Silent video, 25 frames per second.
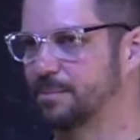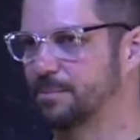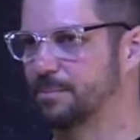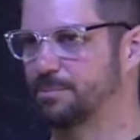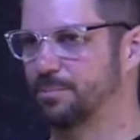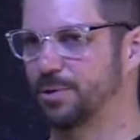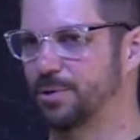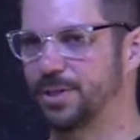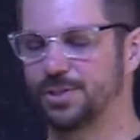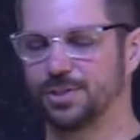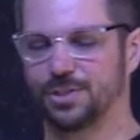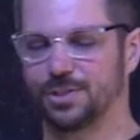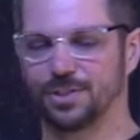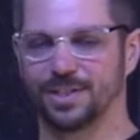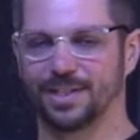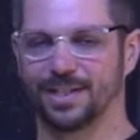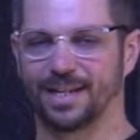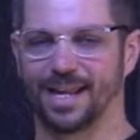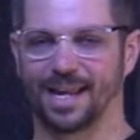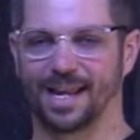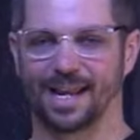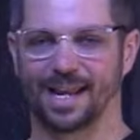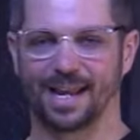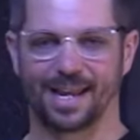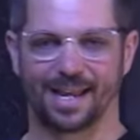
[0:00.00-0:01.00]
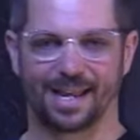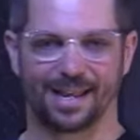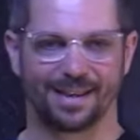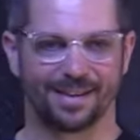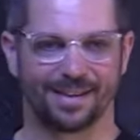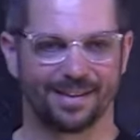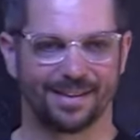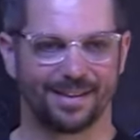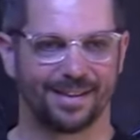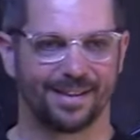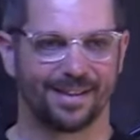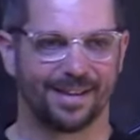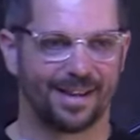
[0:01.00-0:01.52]
preach today.
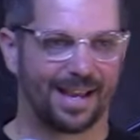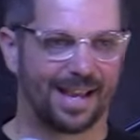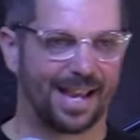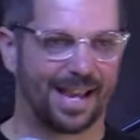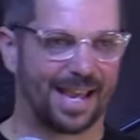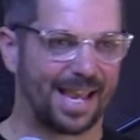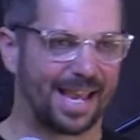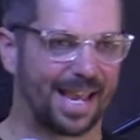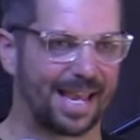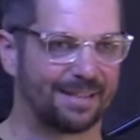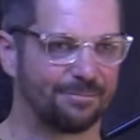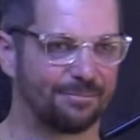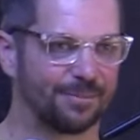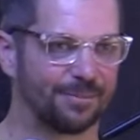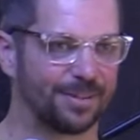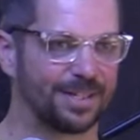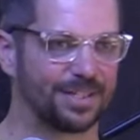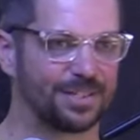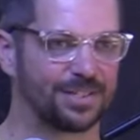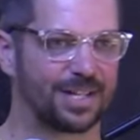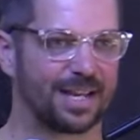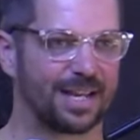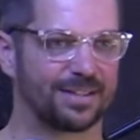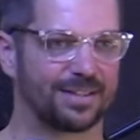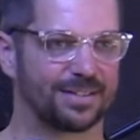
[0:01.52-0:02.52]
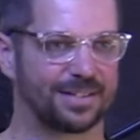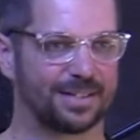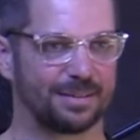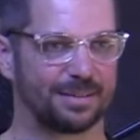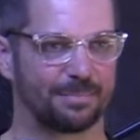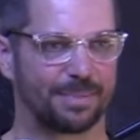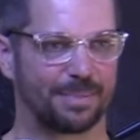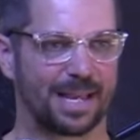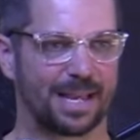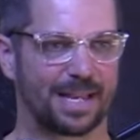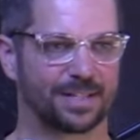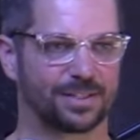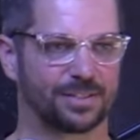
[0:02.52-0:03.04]
I, I had reached out to
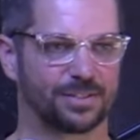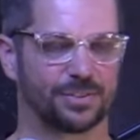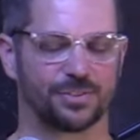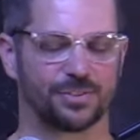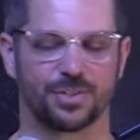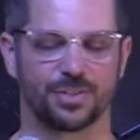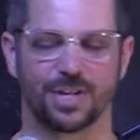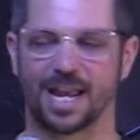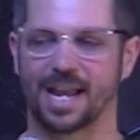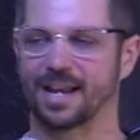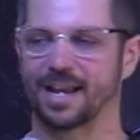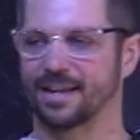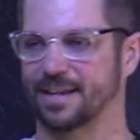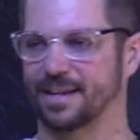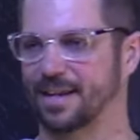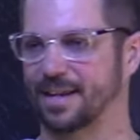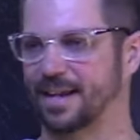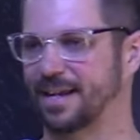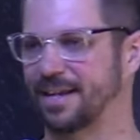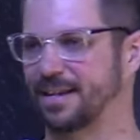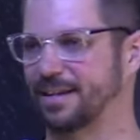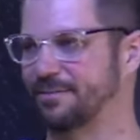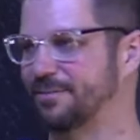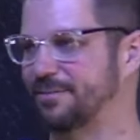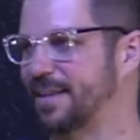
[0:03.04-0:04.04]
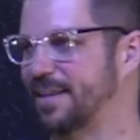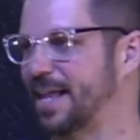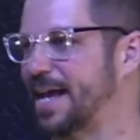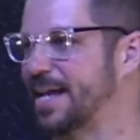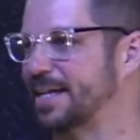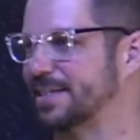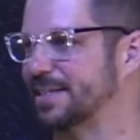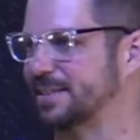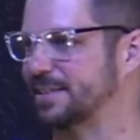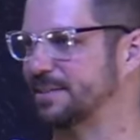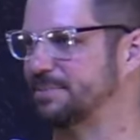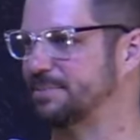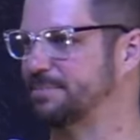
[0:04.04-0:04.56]
Pastor Jack kind of
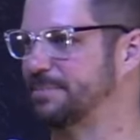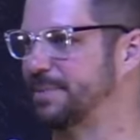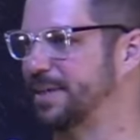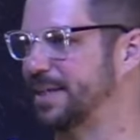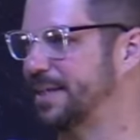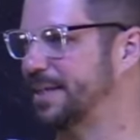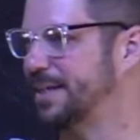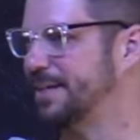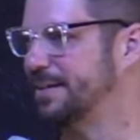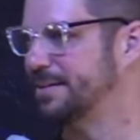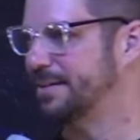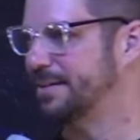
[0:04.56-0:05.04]
last minute